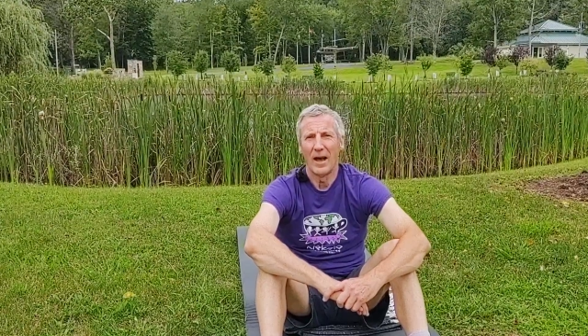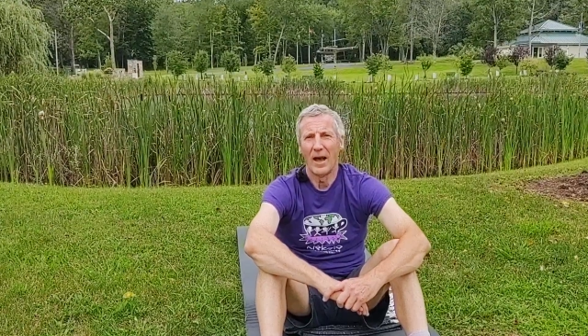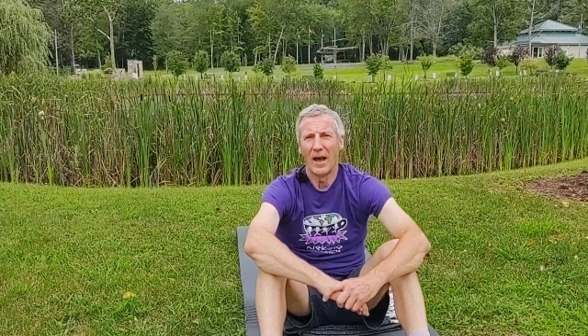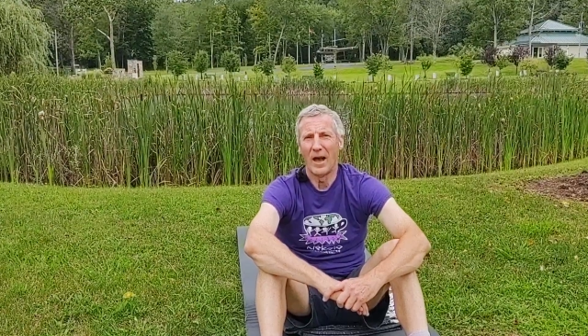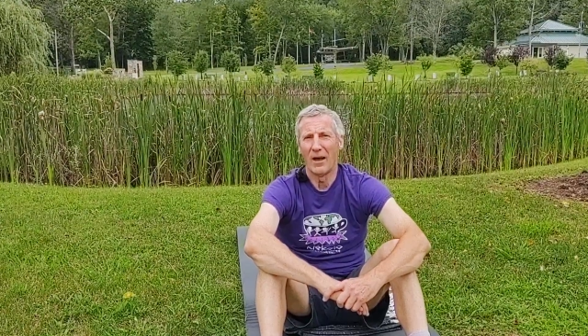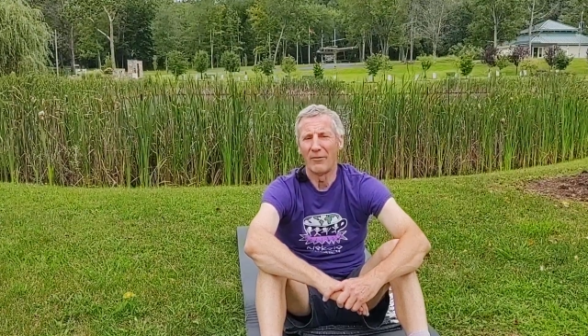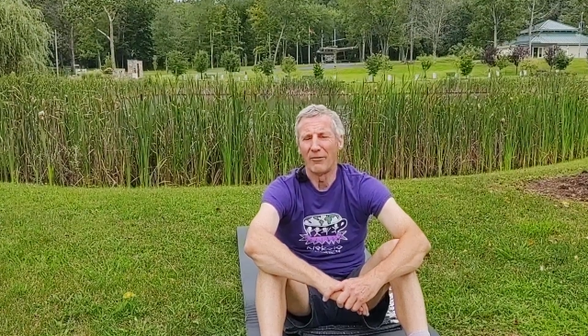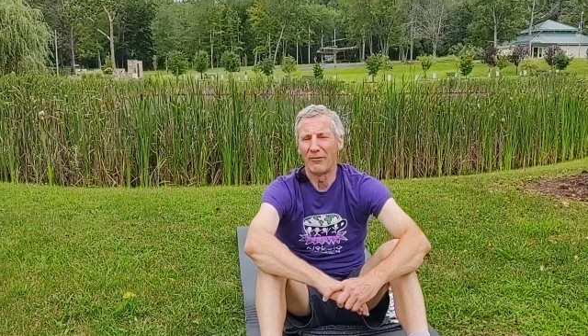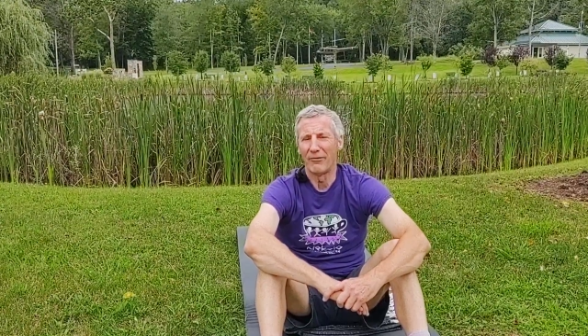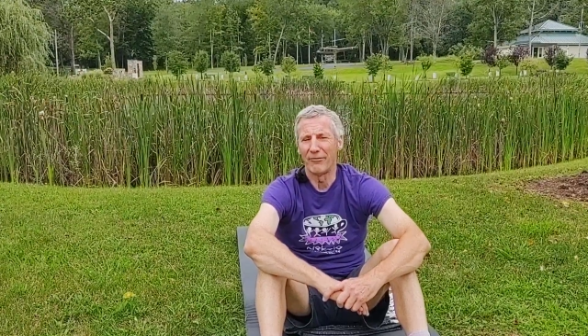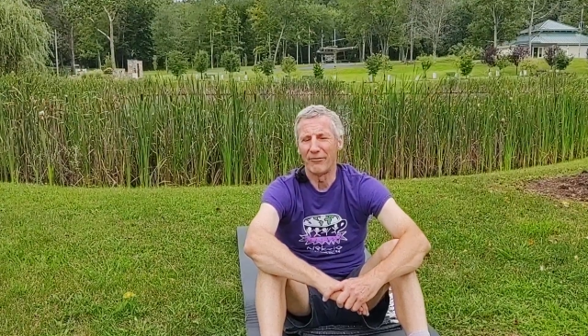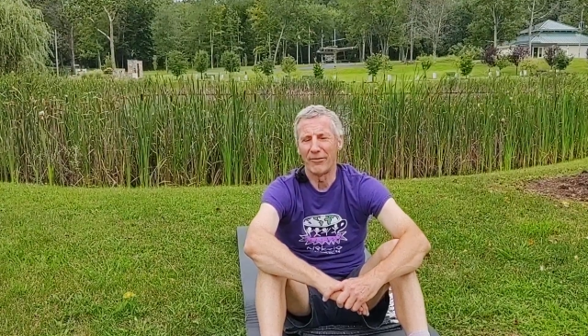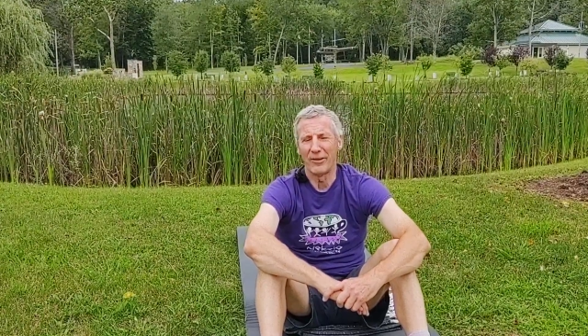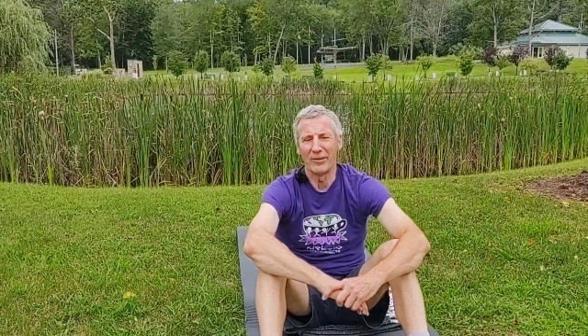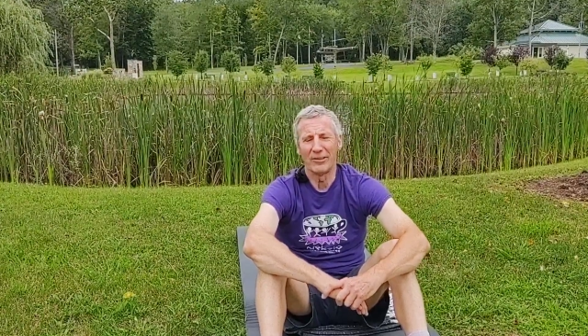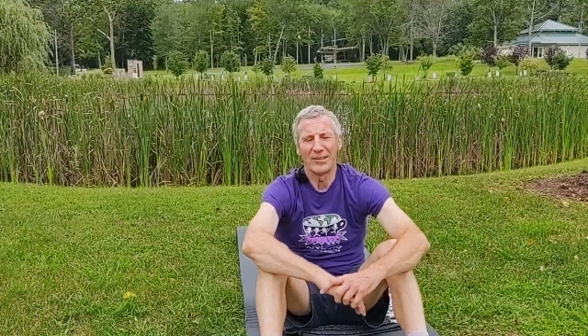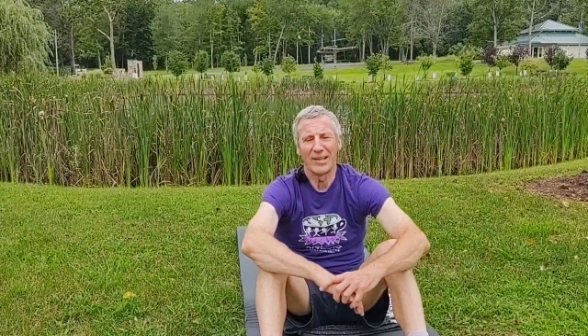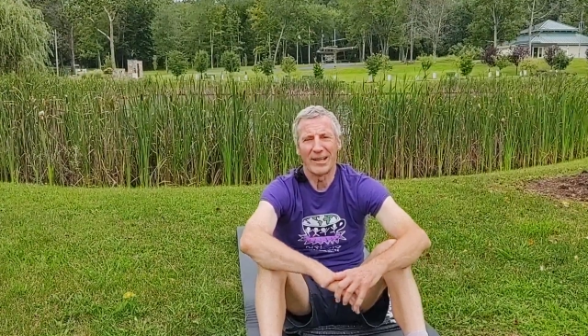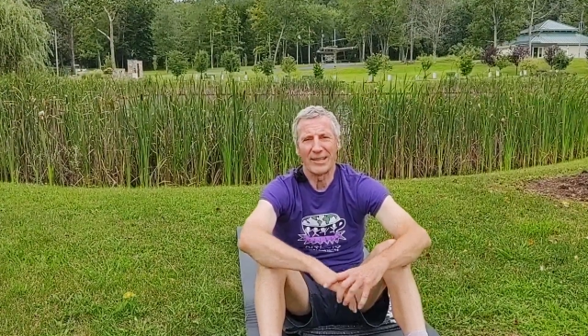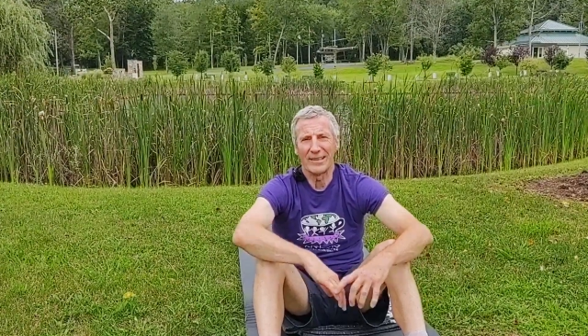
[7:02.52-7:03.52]
A
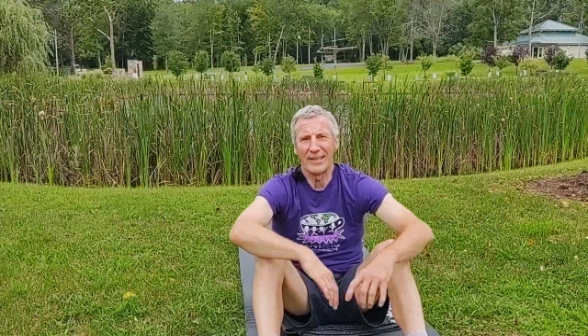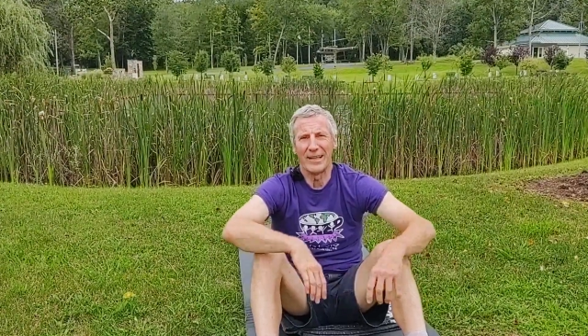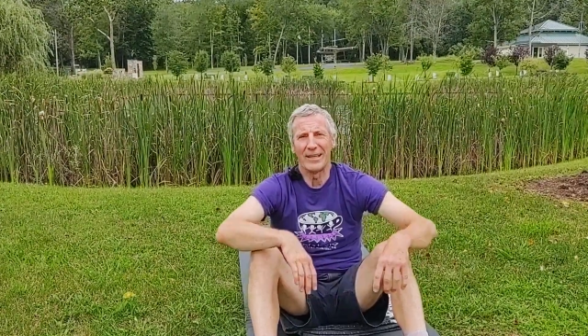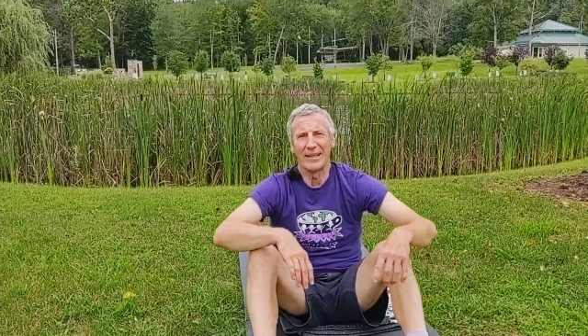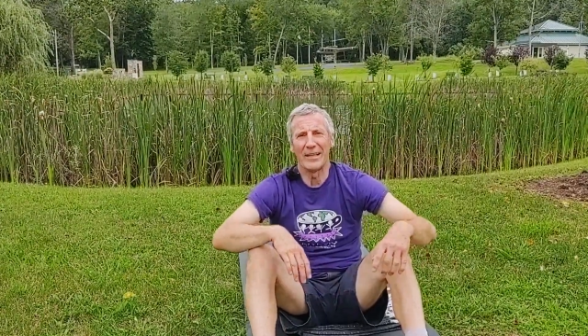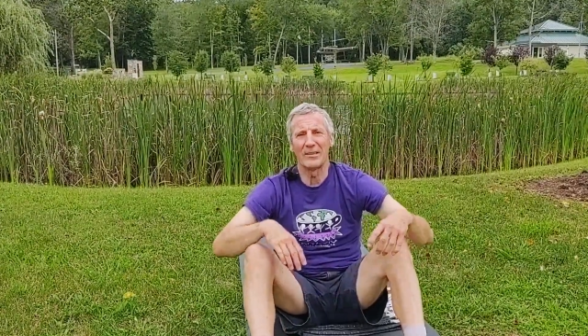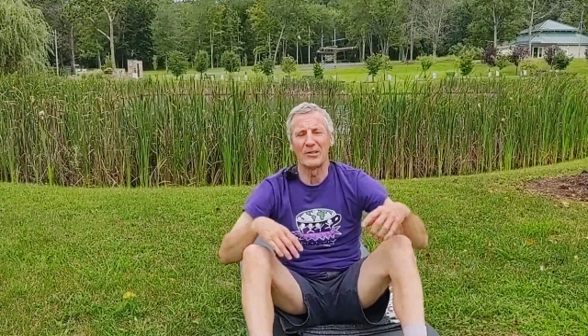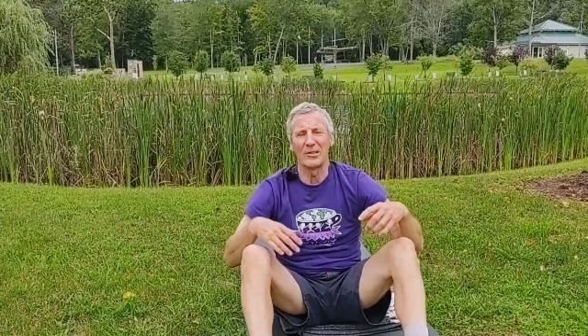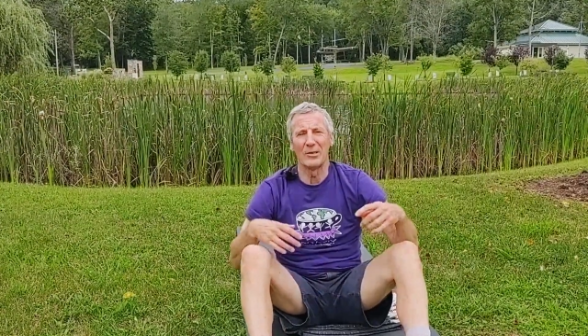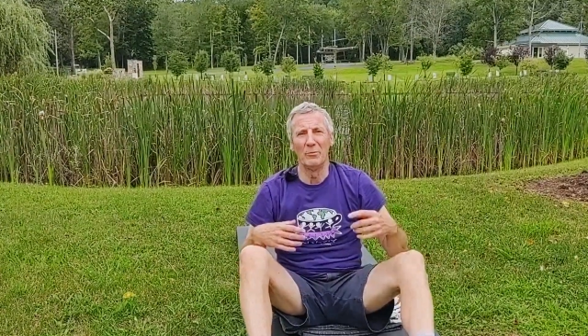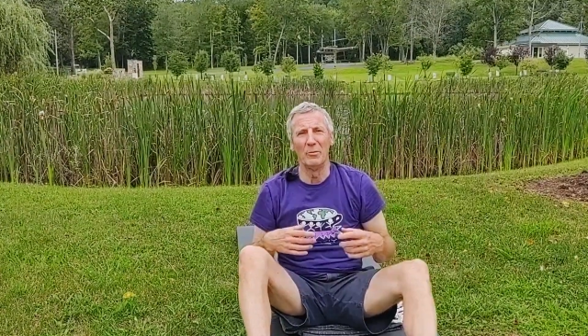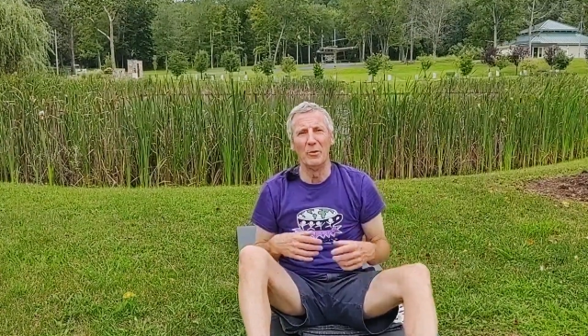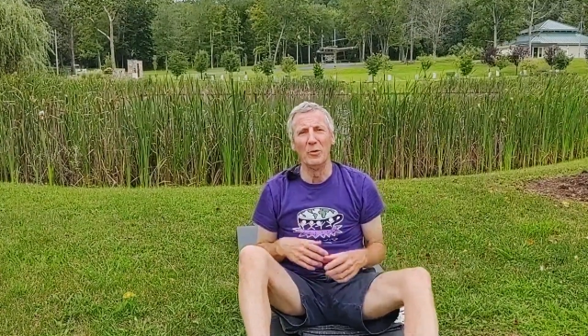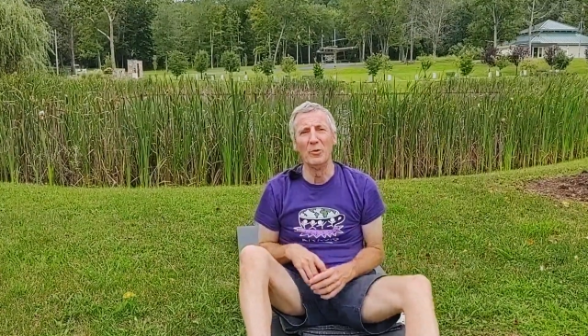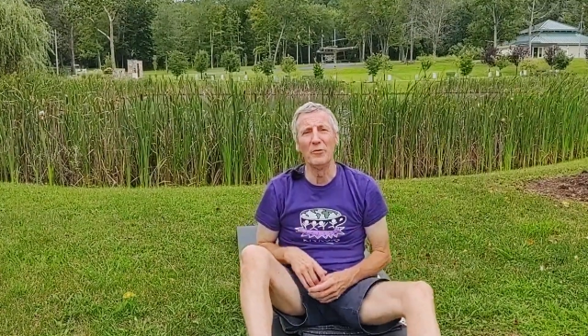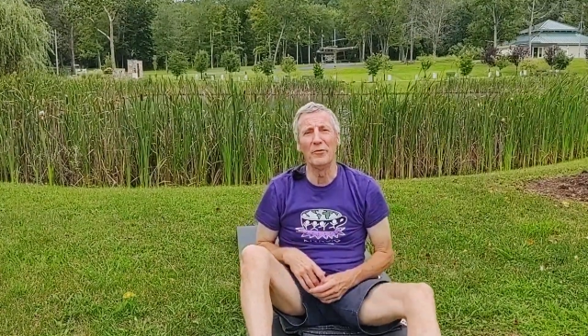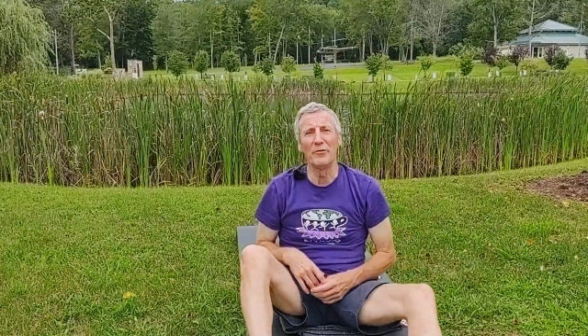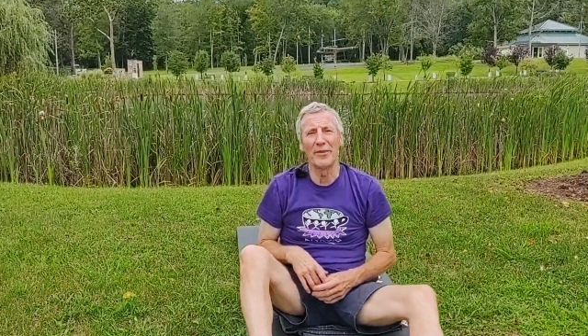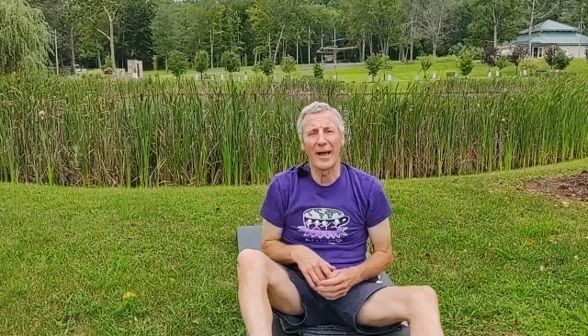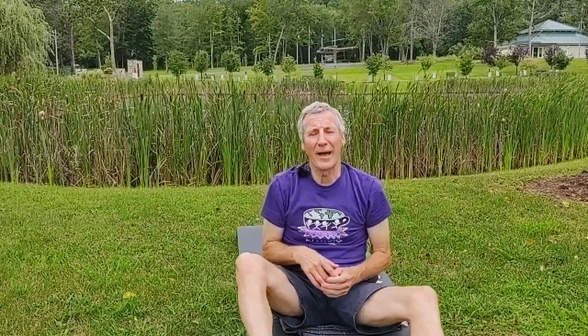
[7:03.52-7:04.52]
fun technique is to
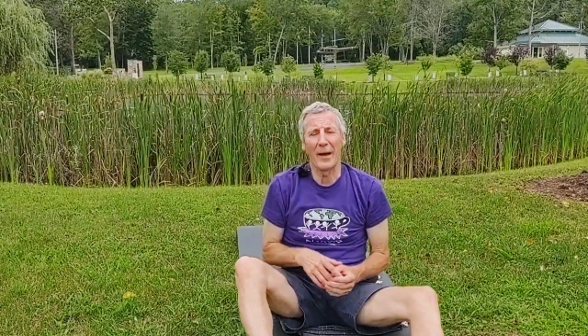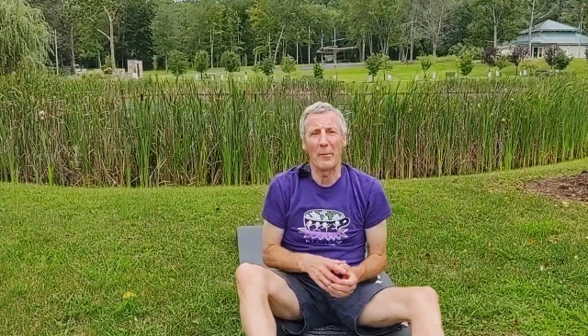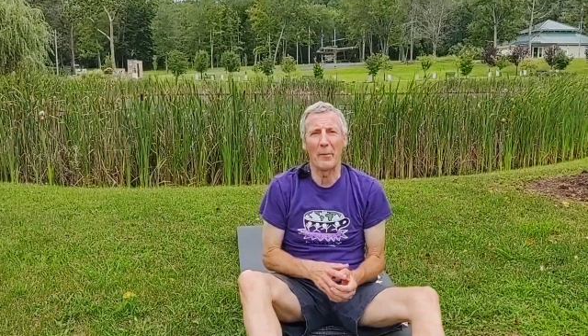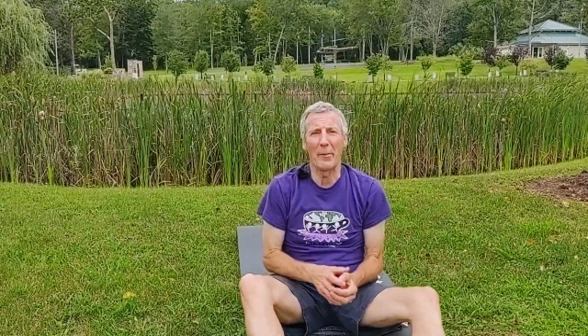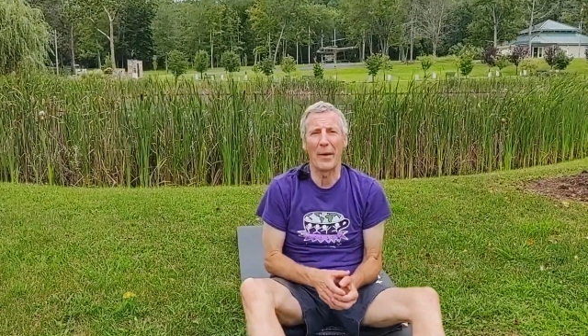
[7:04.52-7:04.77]
move that